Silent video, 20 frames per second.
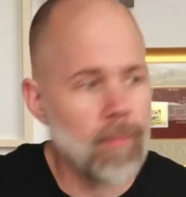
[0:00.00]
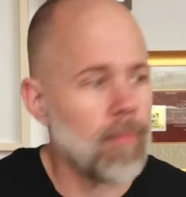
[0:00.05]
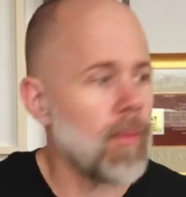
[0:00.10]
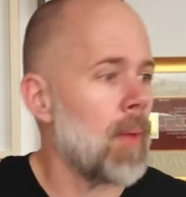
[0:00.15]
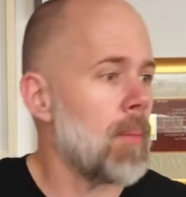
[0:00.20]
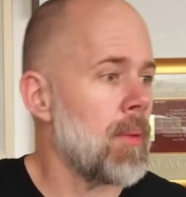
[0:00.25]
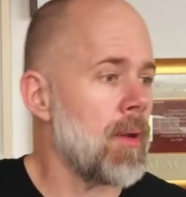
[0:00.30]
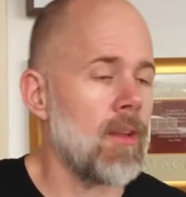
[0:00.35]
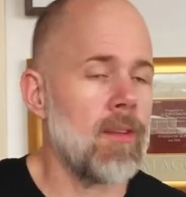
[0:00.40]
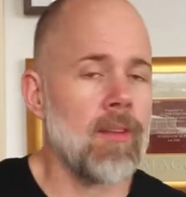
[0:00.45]
I
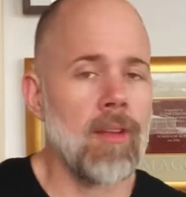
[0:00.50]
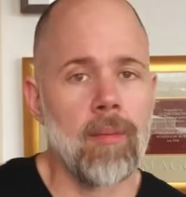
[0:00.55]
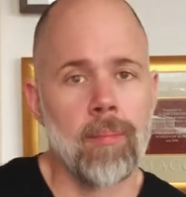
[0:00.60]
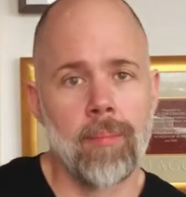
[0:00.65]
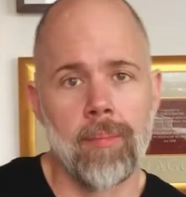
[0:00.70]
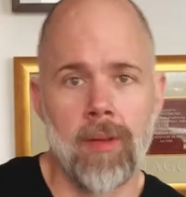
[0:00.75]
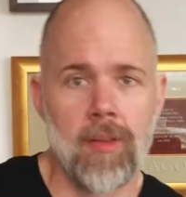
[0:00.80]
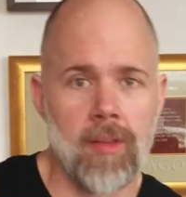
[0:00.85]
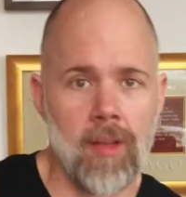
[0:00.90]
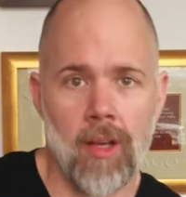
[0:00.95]
mean, it sound
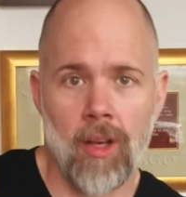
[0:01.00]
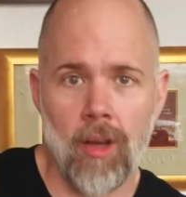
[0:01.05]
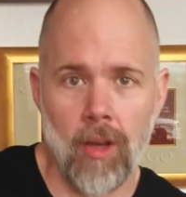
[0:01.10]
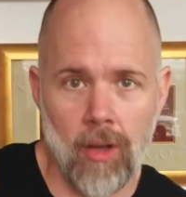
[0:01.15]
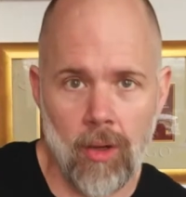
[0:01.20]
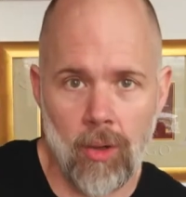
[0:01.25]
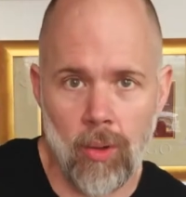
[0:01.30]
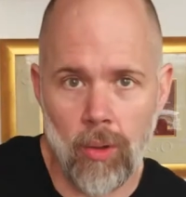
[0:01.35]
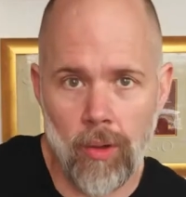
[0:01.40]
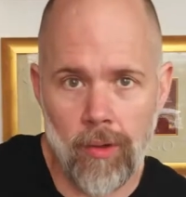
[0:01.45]
kind
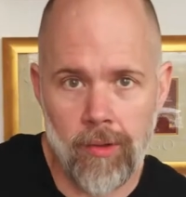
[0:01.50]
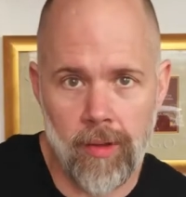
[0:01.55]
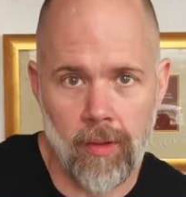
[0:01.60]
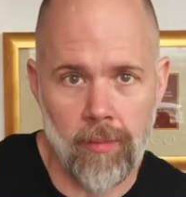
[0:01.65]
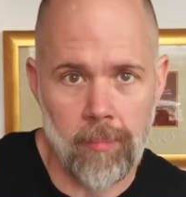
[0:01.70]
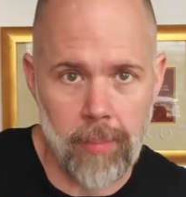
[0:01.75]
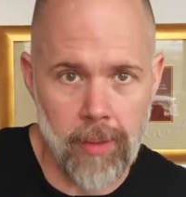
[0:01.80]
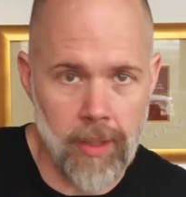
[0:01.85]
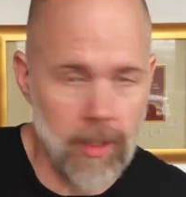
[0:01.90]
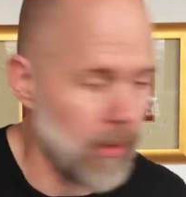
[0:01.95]
of cool, it
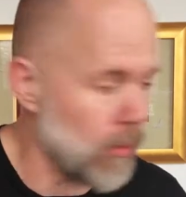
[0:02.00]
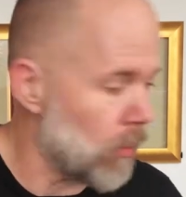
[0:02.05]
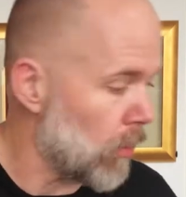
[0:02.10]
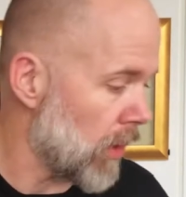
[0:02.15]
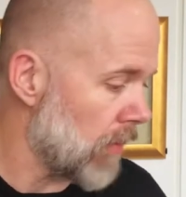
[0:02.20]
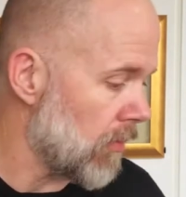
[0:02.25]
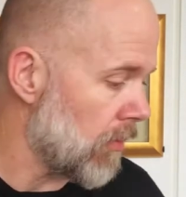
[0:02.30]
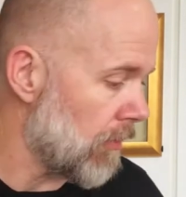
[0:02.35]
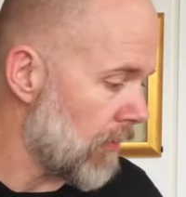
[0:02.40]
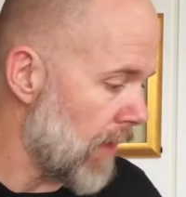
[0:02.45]
sound big or
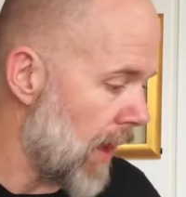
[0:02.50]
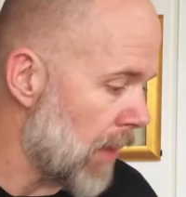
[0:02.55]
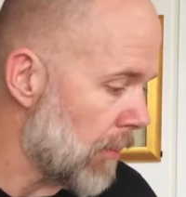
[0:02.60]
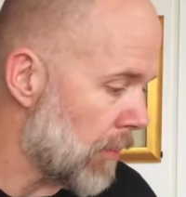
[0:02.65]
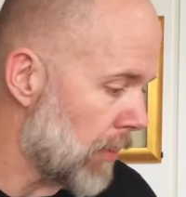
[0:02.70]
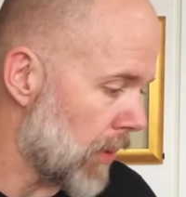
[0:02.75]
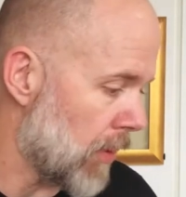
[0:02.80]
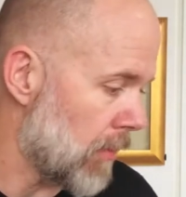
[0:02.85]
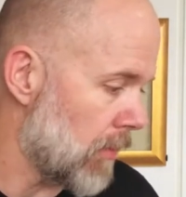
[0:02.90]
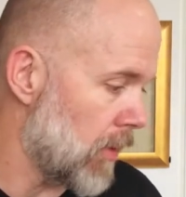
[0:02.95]
whatever, fat,
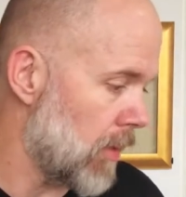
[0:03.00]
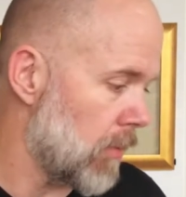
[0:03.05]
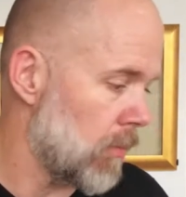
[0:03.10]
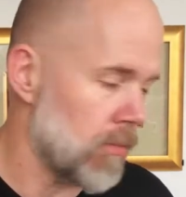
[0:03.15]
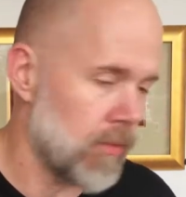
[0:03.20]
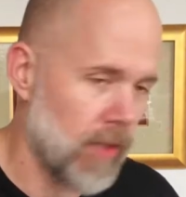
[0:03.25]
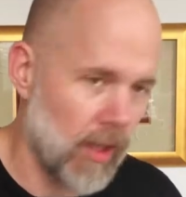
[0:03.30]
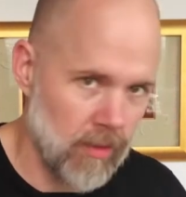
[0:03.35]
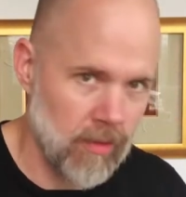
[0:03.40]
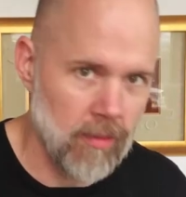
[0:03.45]
but
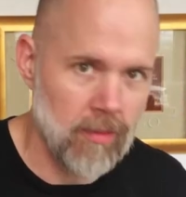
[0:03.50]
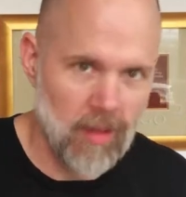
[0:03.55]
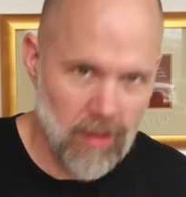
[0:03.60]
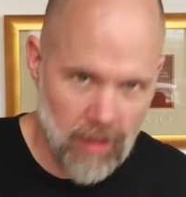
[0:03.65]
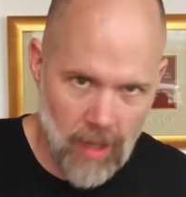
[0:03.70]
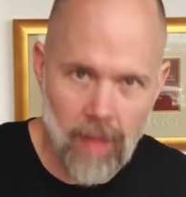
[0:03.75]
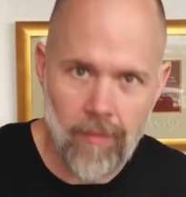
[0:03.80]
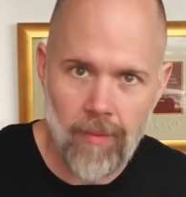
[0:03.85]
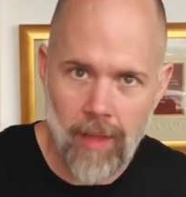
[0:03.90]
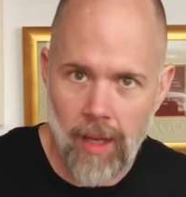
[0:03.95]
it doesn't
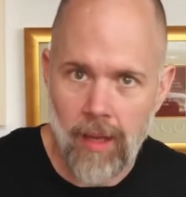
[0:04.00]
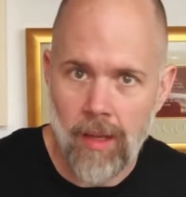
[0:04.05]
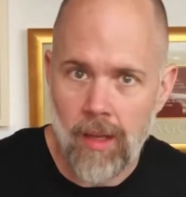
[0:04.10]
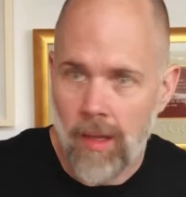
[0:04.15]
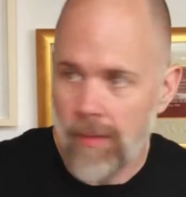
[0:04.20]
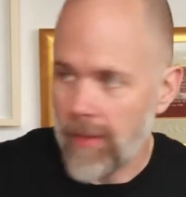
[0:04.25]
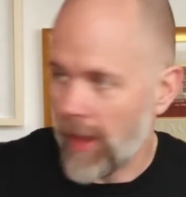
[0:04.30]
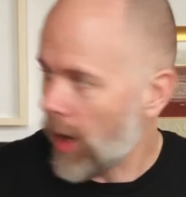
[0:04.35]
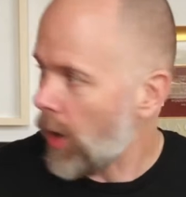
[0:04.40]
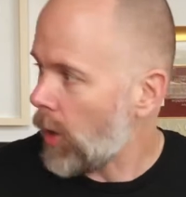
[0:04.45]
have the
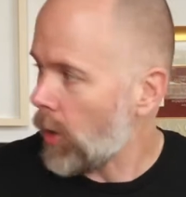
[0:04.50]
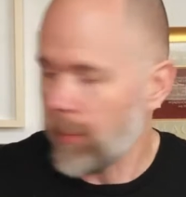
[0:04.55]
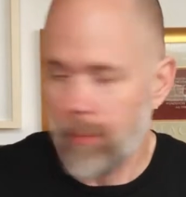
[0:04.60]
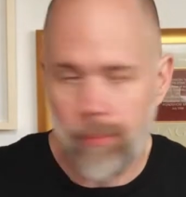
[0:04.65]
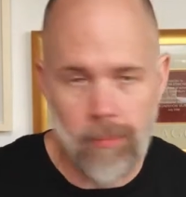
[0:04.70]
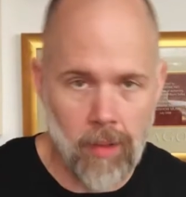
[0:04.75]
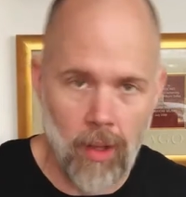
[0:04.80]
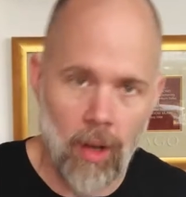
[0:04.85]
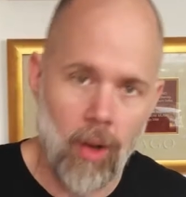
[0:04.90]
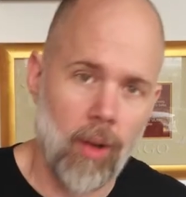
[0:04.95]

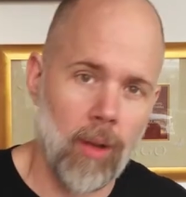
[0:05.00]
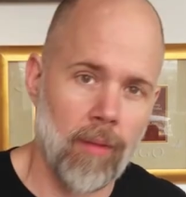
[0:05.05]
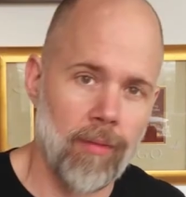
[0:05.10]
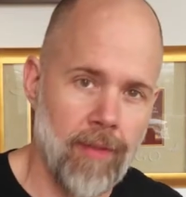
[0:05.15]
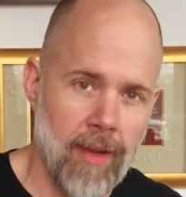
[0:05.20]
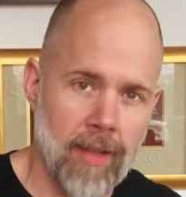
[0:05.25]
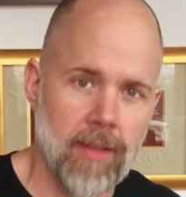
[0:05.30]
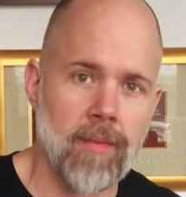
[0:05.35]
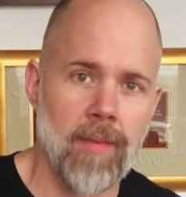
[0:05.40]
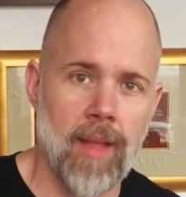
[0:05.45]
whole
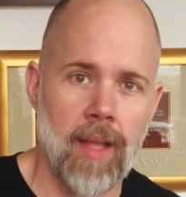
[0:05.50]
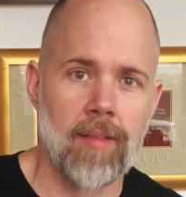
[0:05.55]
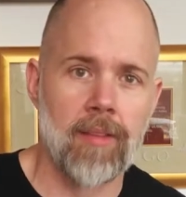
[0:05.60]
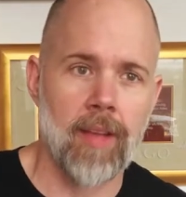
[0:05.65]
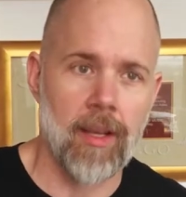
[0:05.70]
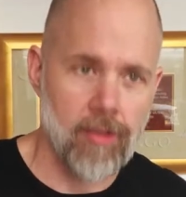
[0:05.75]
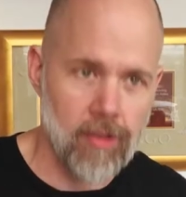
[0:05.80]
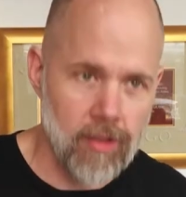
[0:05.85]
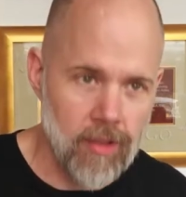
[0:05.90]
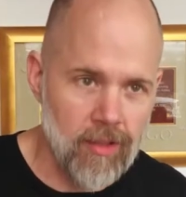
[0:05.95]
effect of that
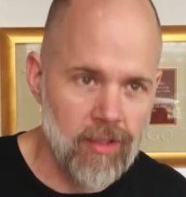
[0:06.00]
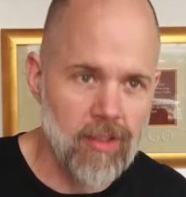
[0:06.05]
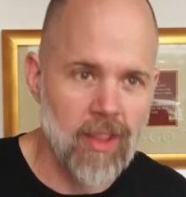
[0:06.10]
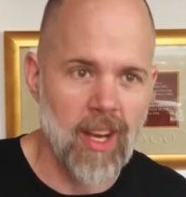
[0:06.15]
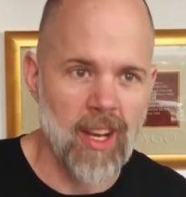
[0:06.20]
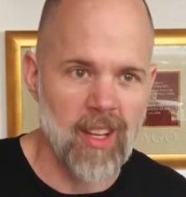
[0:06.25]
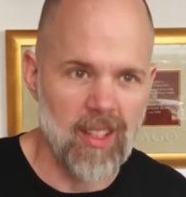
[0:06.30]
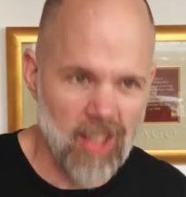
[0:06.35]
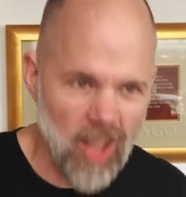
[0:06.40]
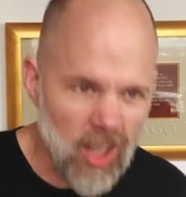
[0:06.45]
section is
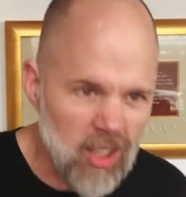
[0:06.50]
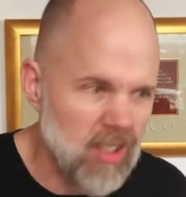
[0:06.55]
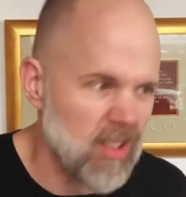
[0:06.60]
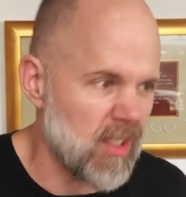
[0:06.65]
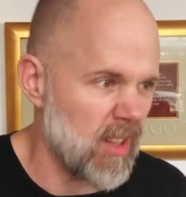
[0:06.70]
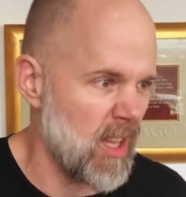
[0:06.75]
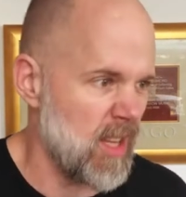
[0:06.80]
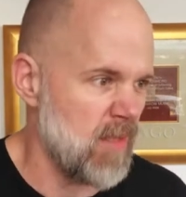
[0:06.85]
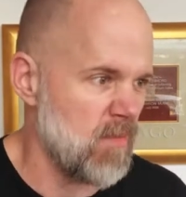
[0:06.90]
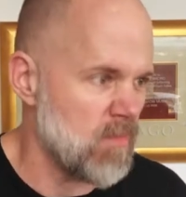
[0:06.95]
that it gets
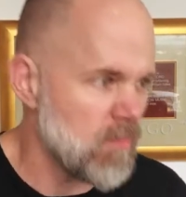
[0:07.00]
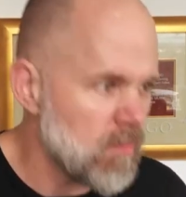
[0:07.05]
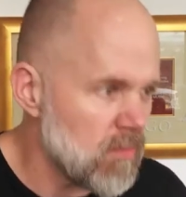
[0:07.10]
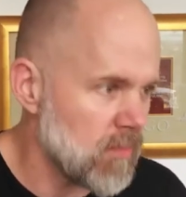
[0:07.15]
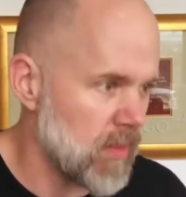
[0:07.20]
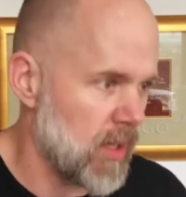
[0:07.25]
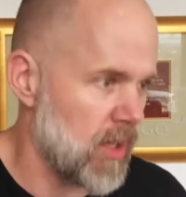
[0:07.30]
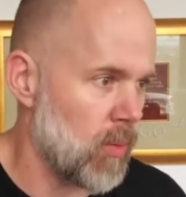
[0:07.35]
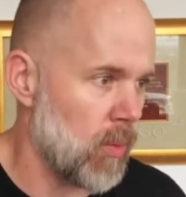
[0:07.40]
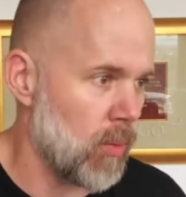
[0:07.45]

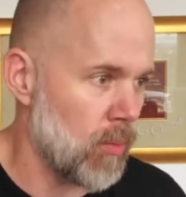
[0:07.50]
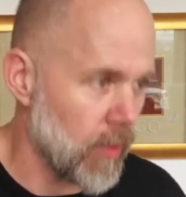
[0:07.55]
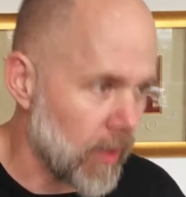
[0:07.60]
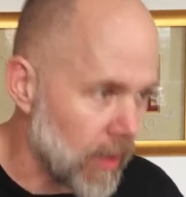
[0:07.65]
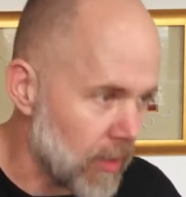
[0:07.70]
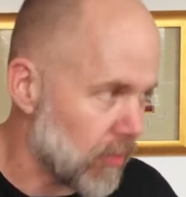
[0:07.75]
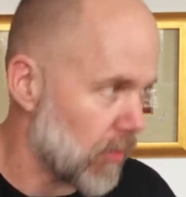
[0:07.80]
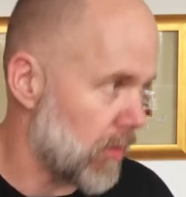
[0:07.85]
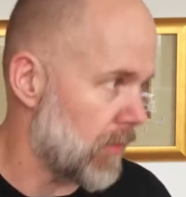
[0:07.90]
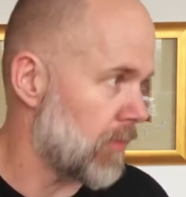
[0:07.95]
into a
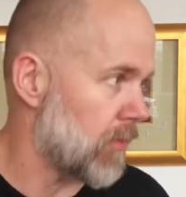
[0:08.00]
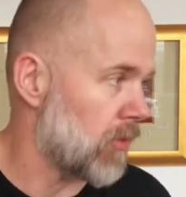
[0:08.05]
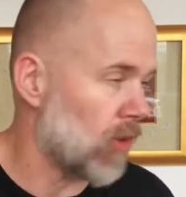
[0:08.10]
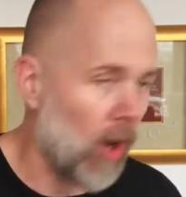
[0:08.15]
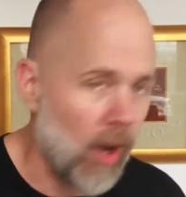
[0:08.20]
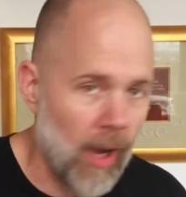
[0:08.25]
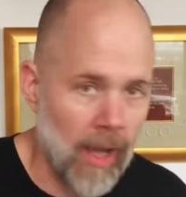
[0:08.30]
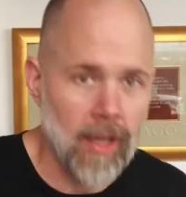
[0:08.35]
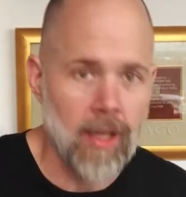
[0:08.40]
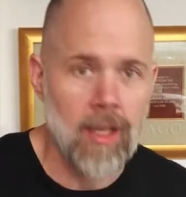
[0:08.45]
really sort of
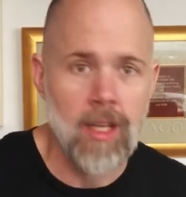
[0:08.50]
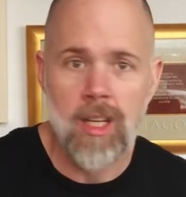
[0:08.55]
tight